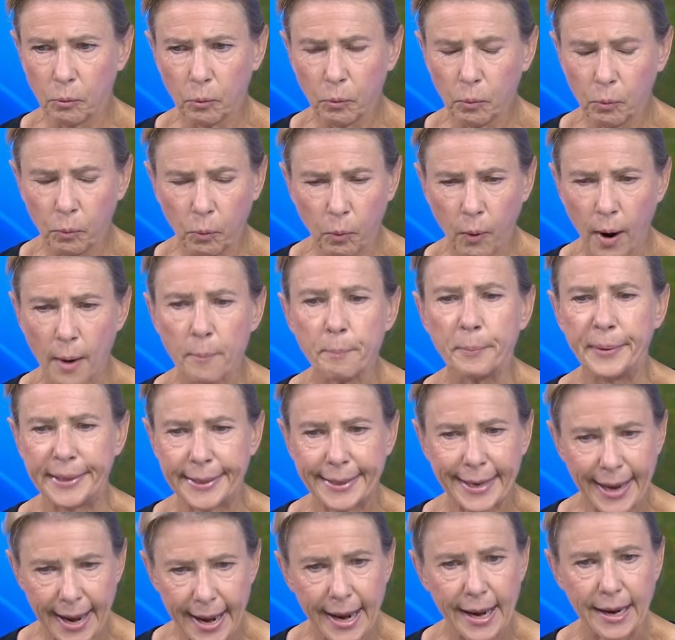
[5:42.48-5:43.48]
what
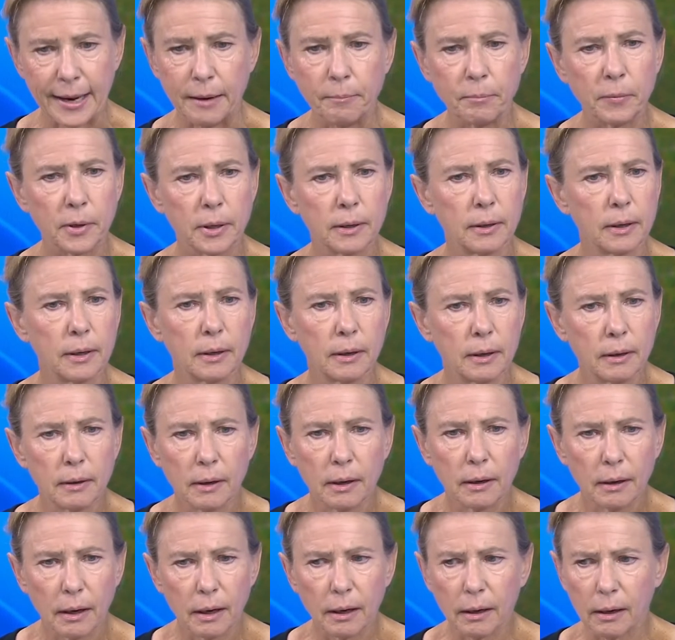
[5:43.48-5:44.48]
became
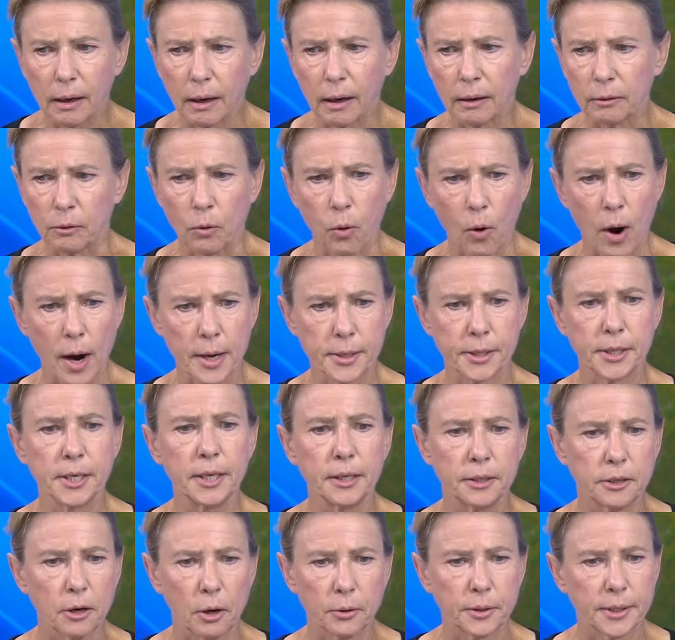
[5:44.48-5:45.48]
a
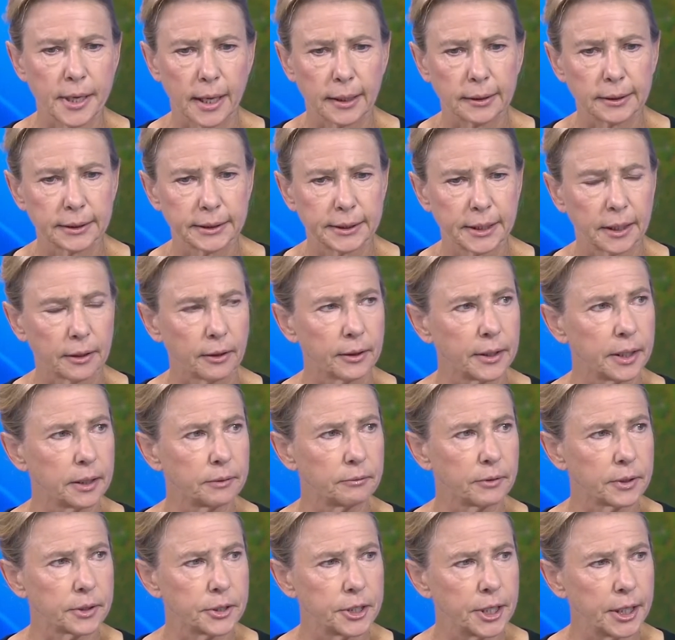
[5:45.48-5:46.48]

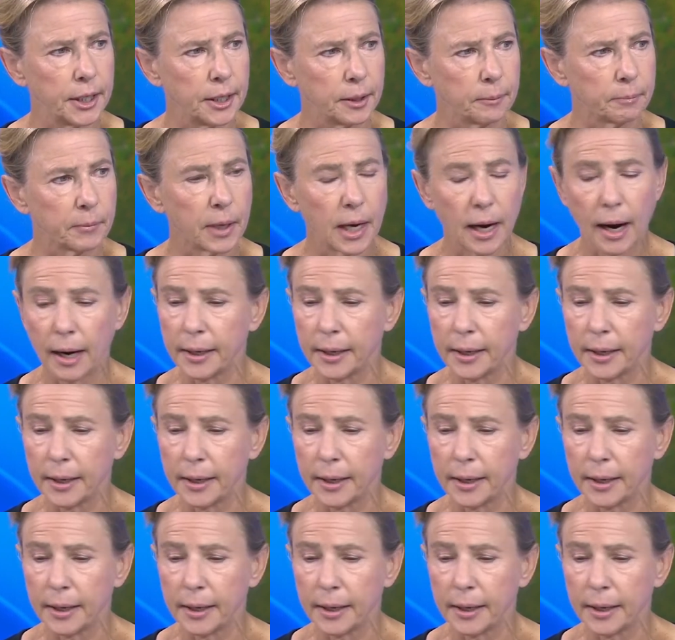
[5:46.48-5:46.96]
quasi-totalitarian regime.